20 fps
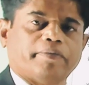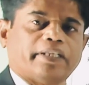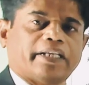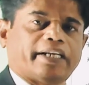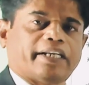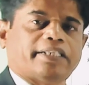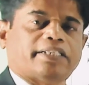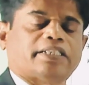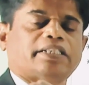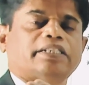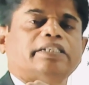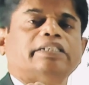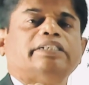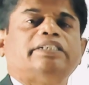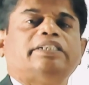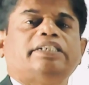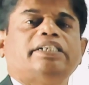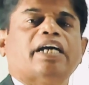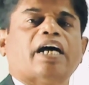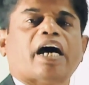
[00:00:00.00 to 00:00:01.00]
That is
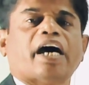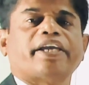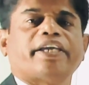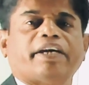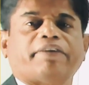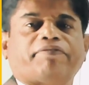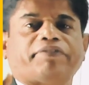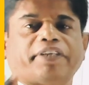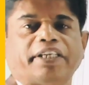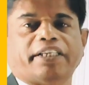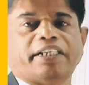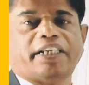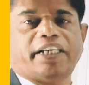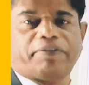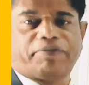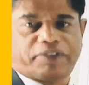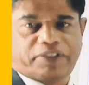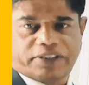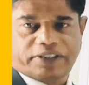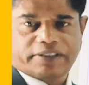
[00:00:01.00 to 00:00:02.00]
GIFT,
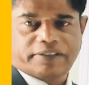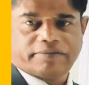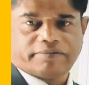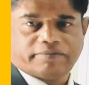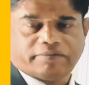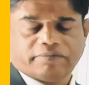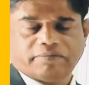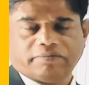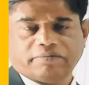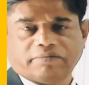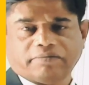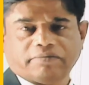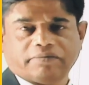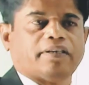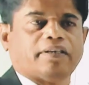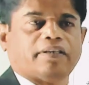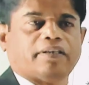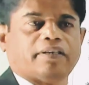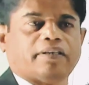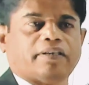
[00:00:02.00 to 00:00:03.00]
gift.
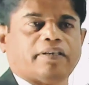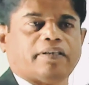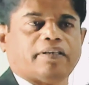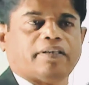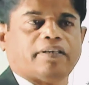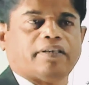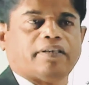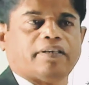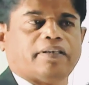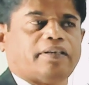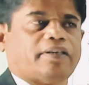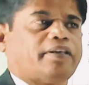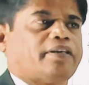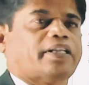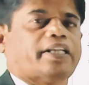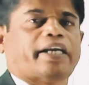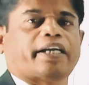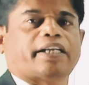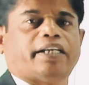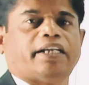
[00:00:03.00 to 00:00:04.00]
Okay,
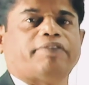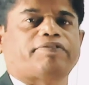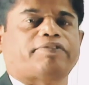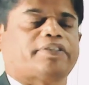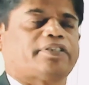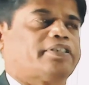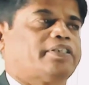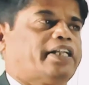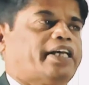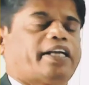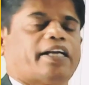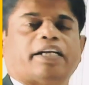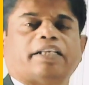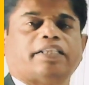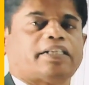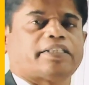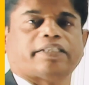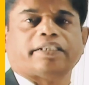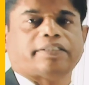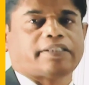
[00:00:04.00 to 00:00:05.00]
like NIFT, like
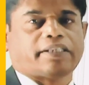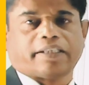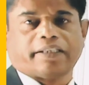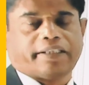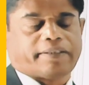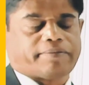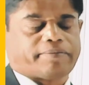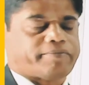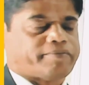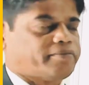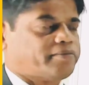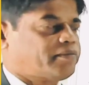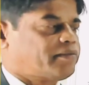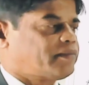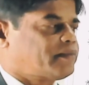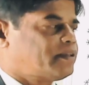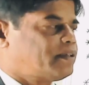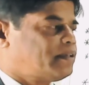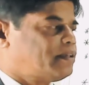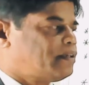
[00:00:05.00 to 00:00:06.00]
other things are there.
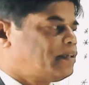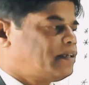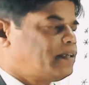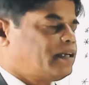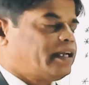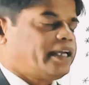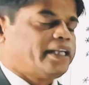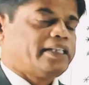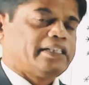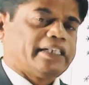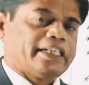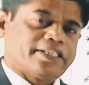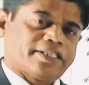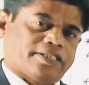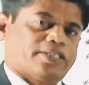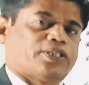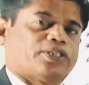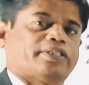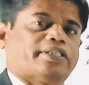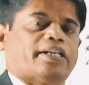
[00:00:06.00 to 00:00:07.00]
In
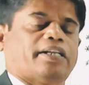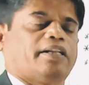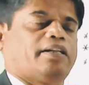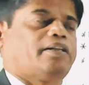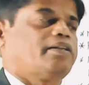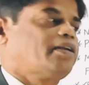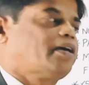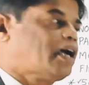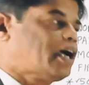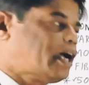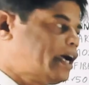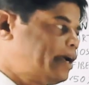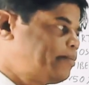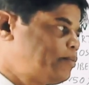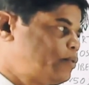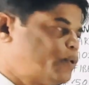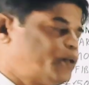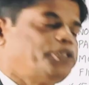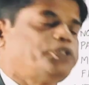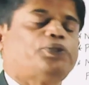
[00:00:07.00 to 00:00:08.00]
this channel, I
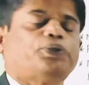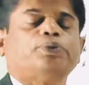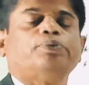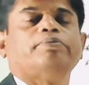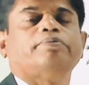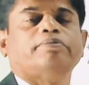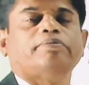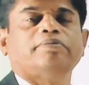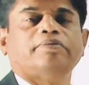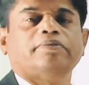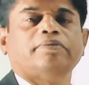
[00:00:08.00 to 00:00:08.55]
am going to